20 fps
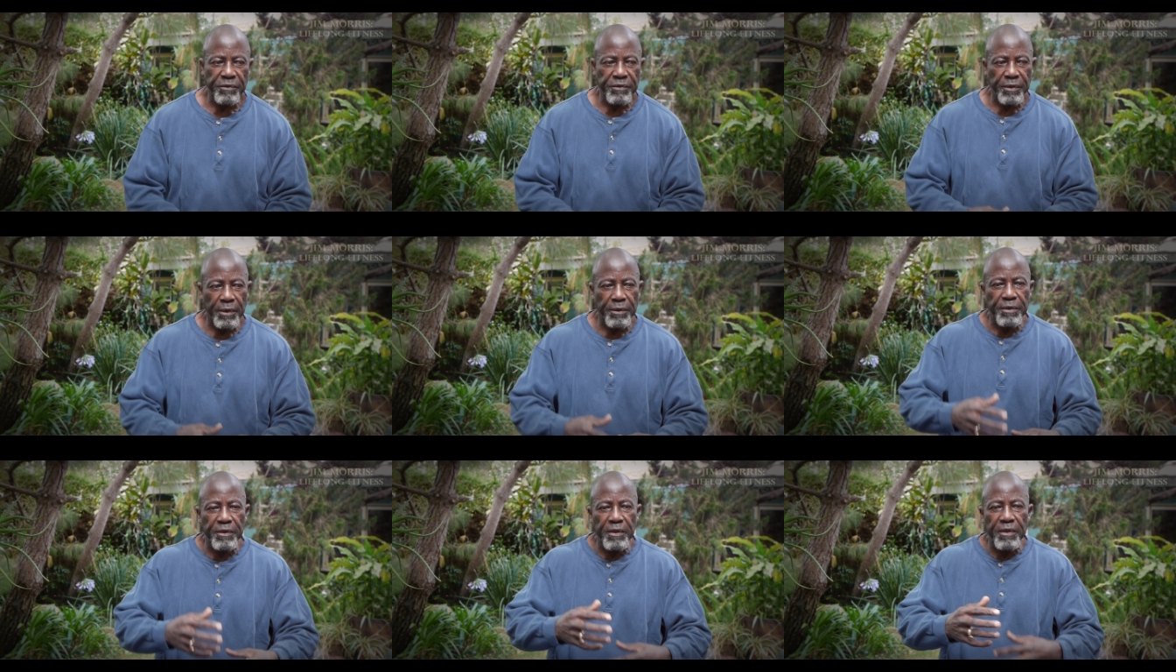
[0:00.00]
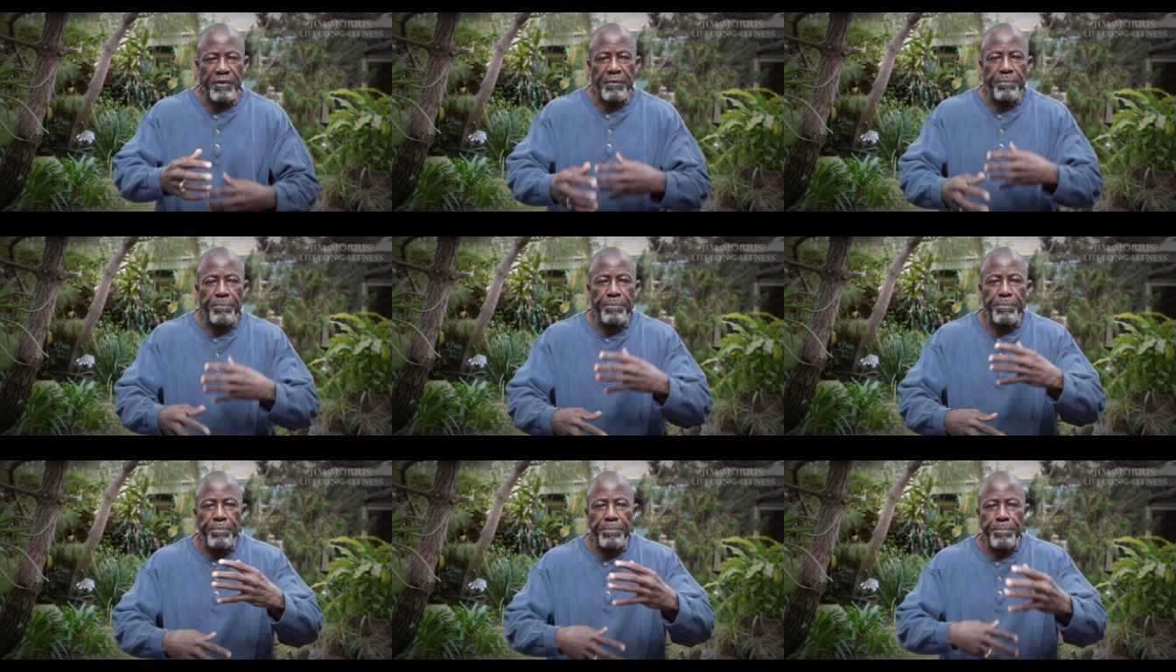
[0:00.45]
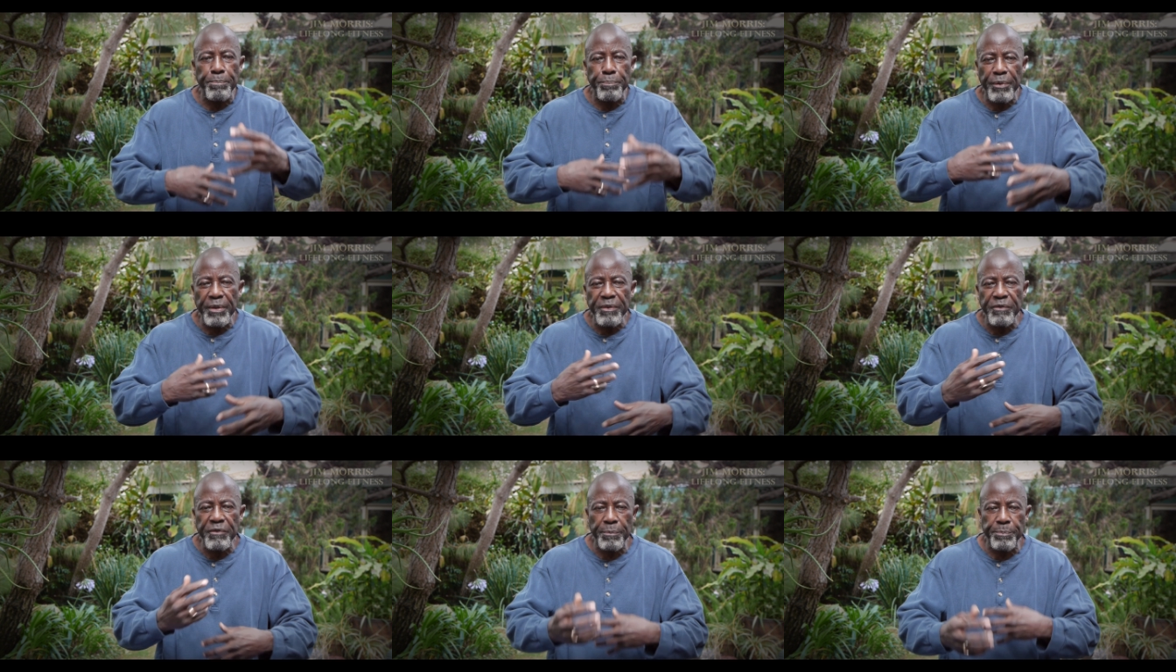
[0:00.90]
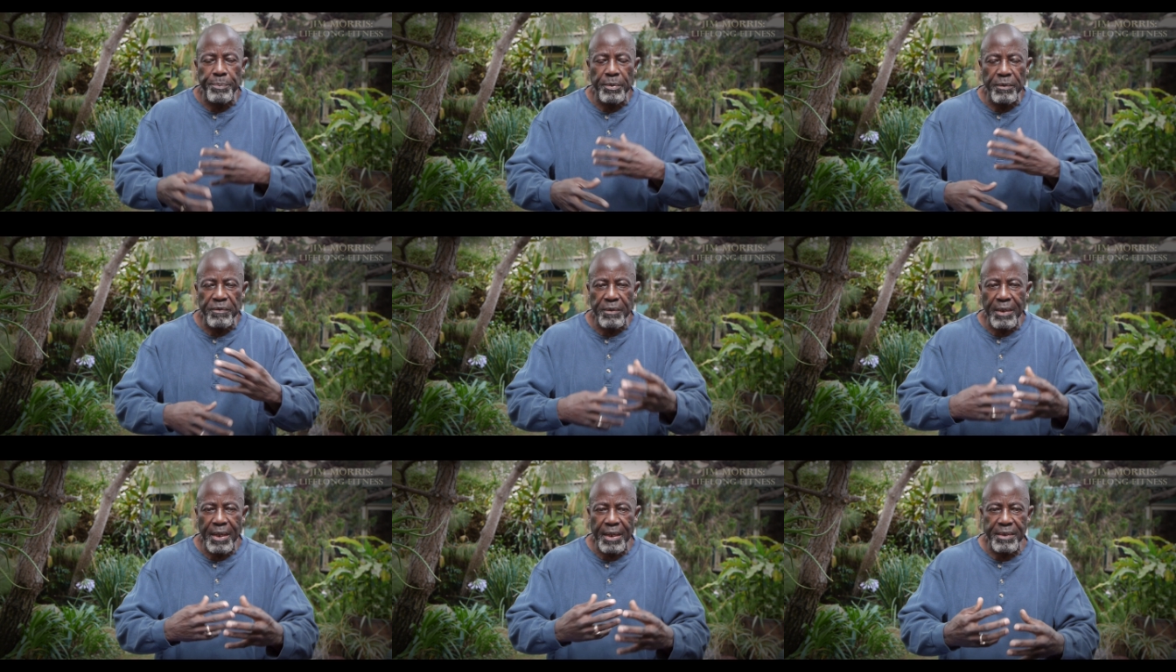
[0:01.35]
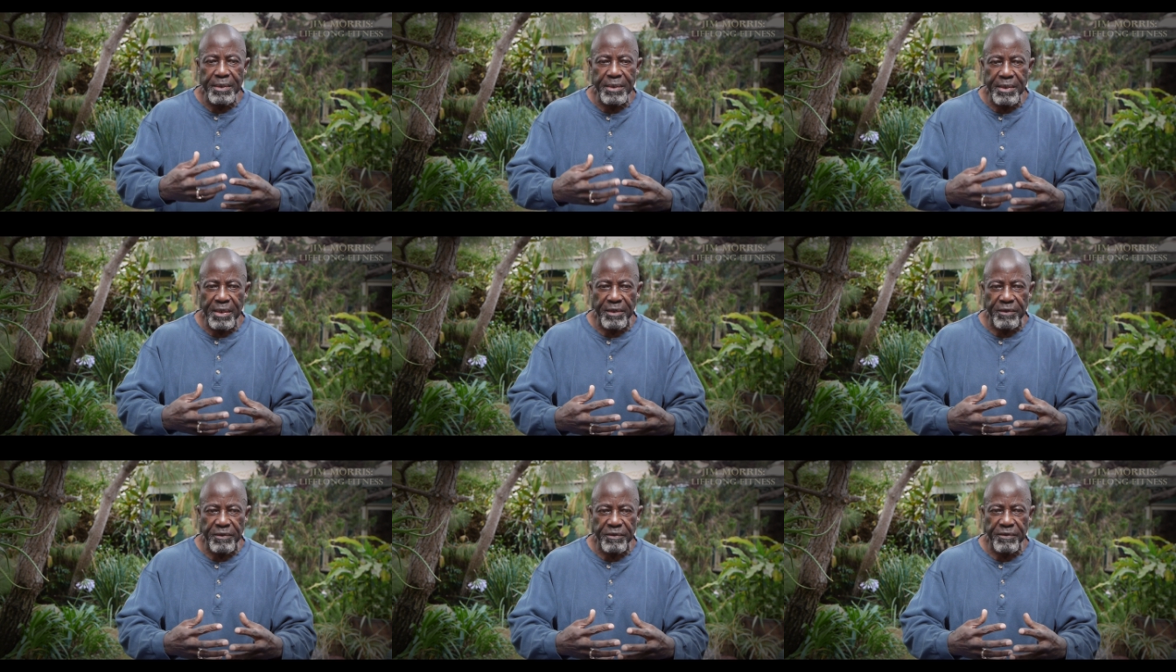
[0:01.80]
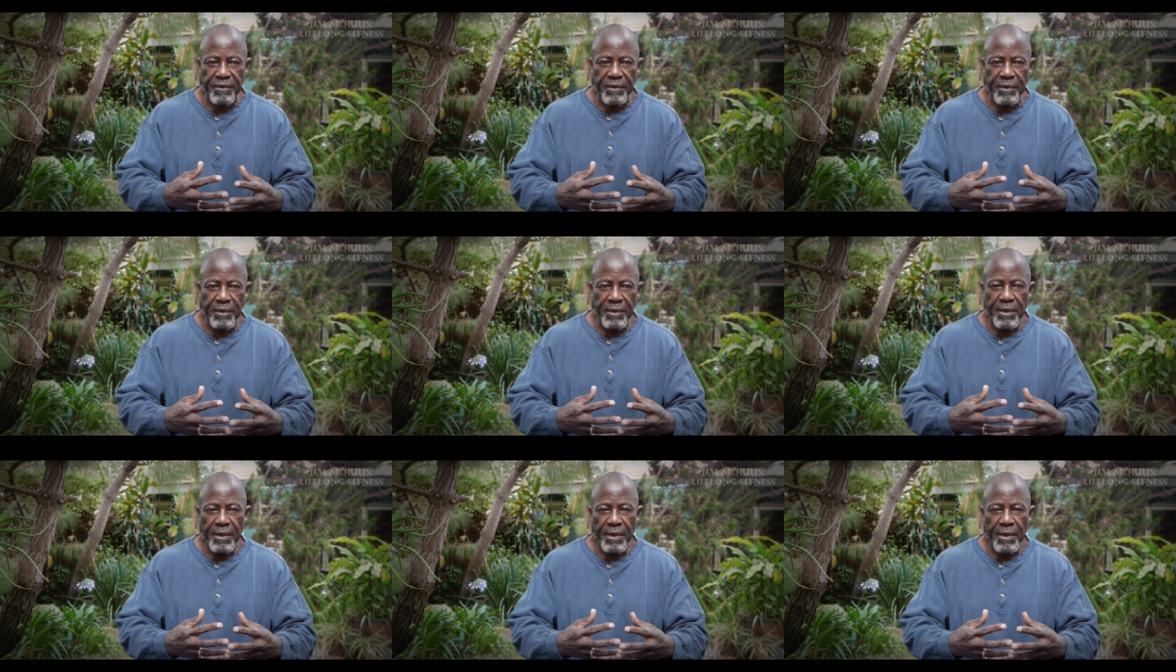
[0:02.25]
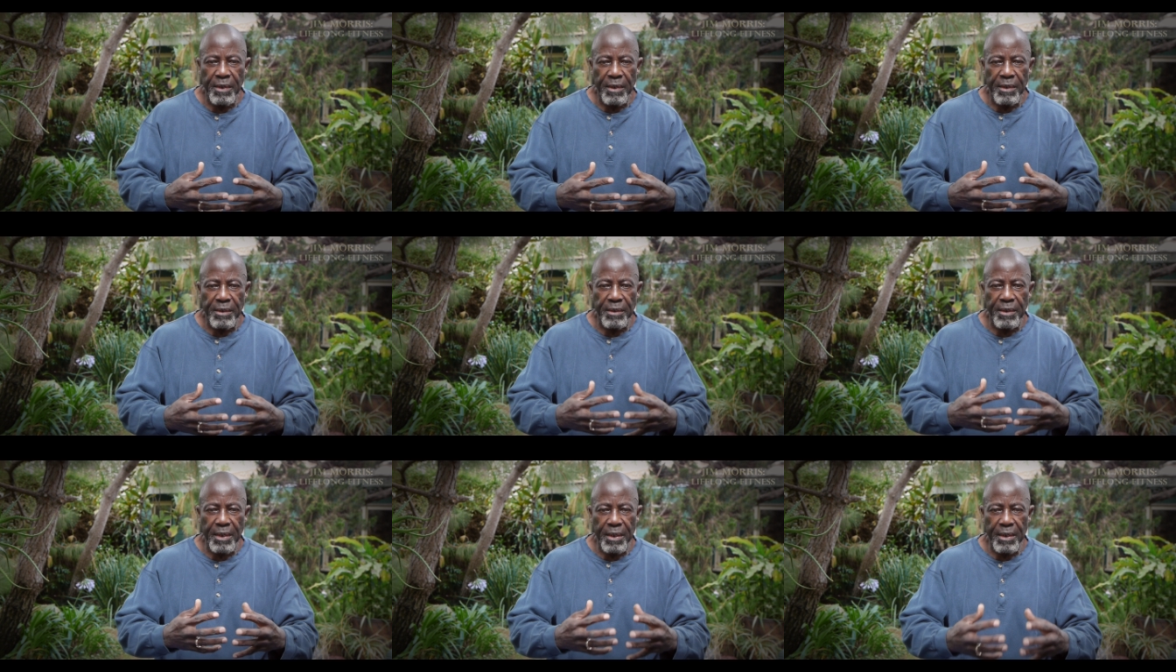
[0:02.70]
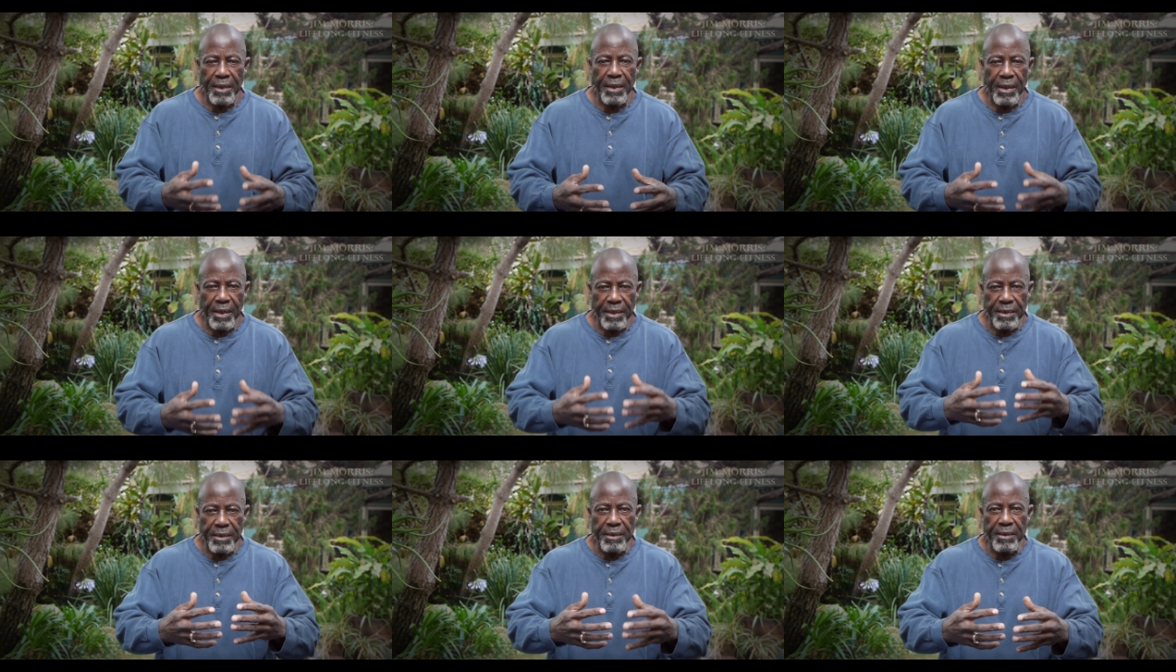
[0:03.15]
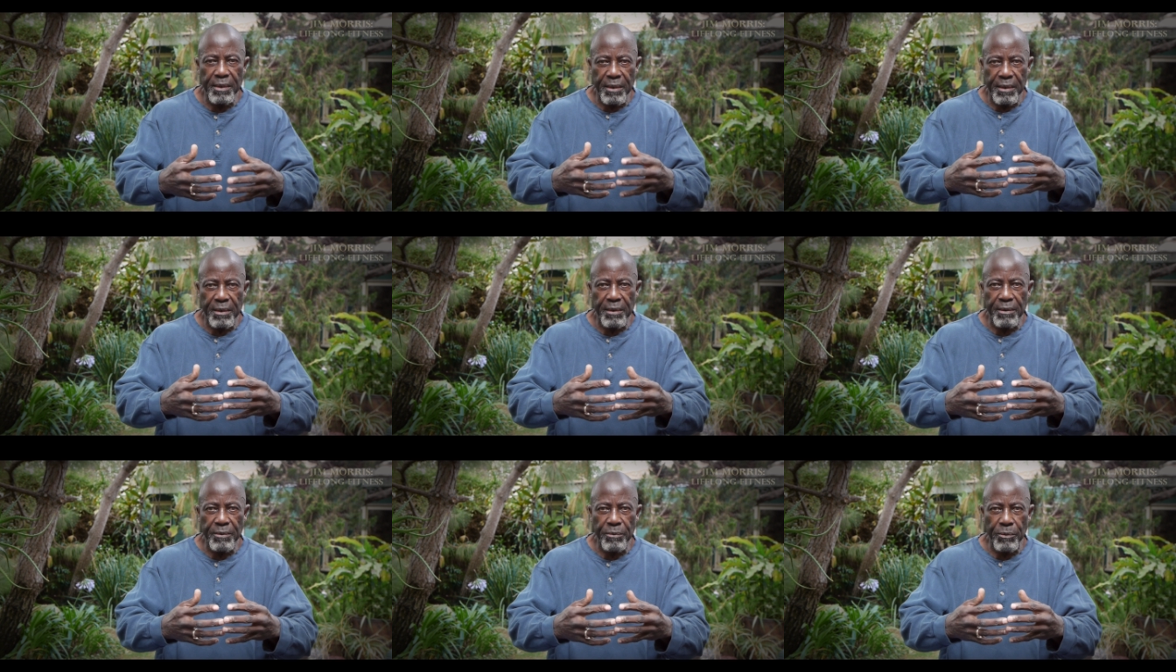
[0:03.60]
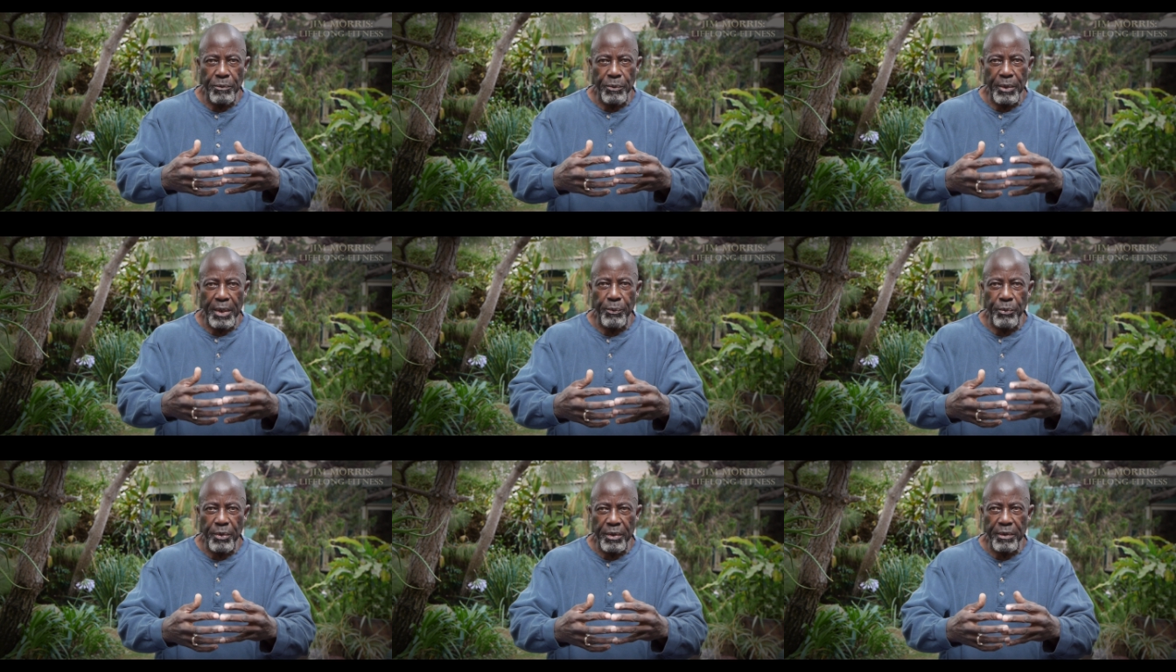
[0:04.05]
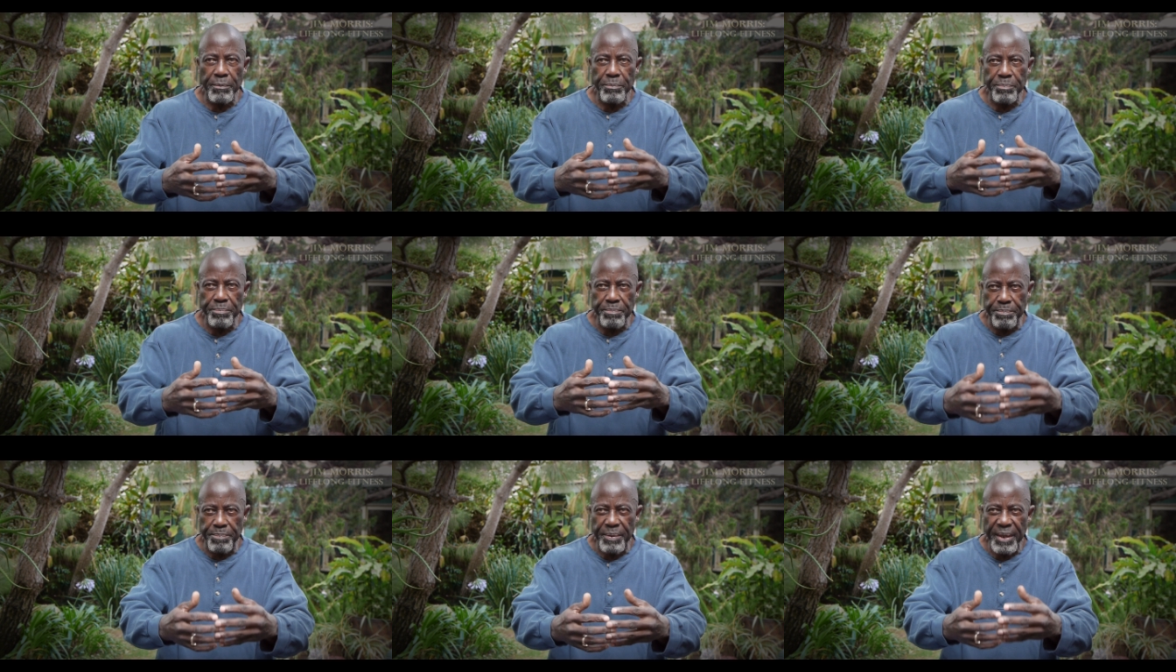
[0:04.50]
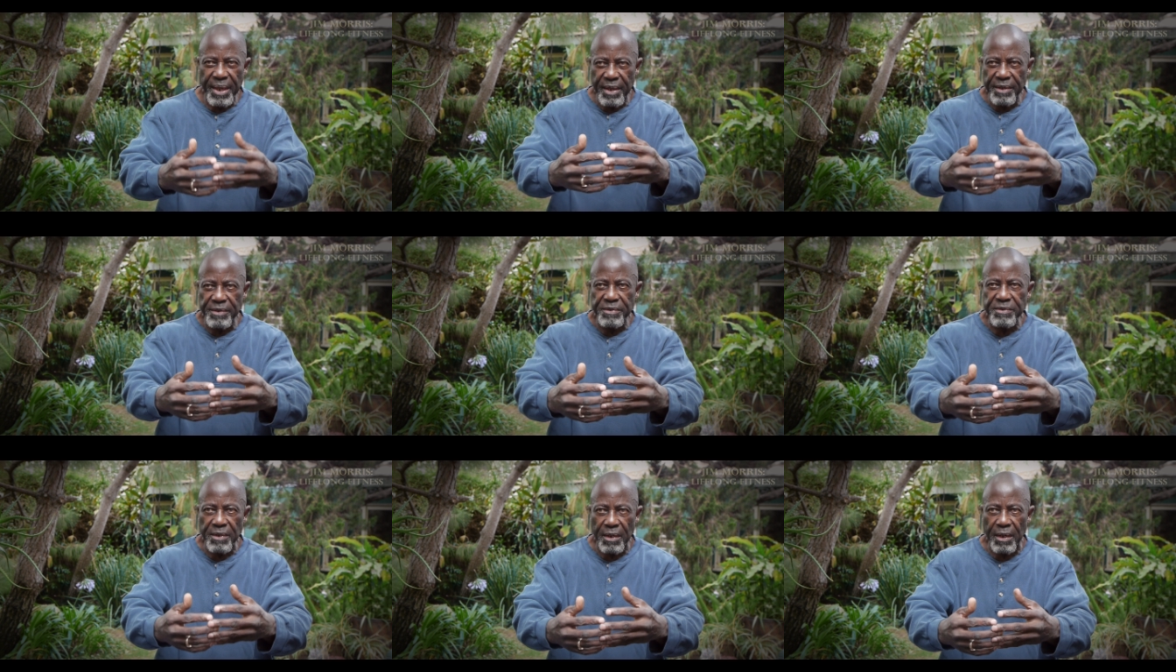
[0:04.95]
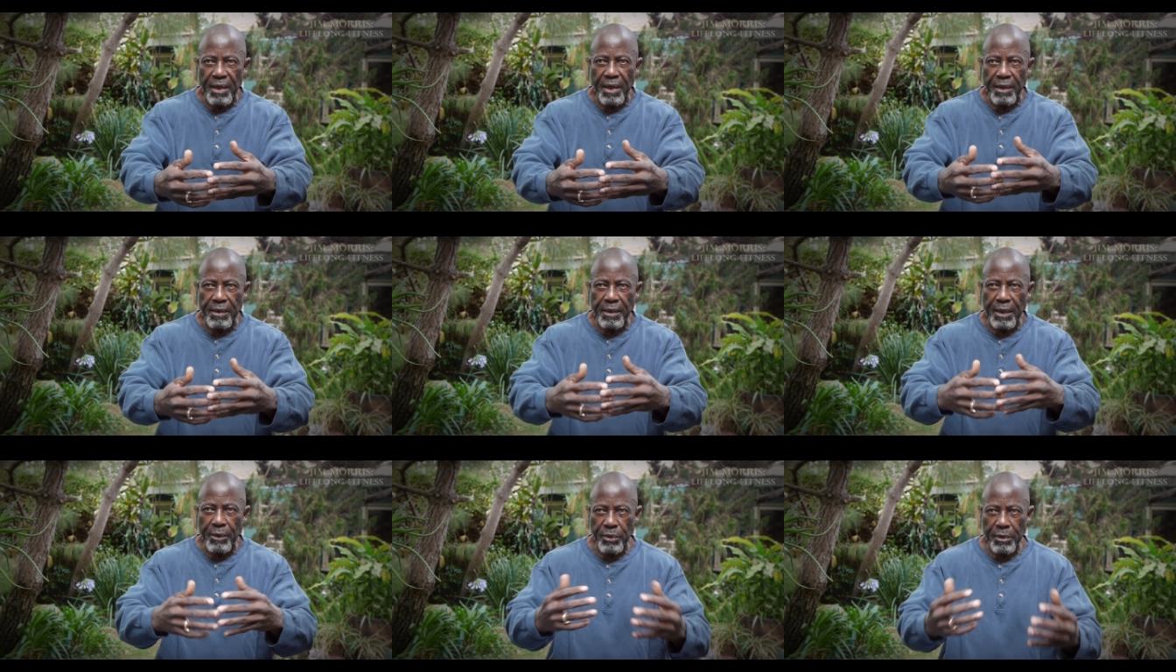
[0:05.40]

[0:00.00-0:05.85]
So it's principles like this that I want to pass on.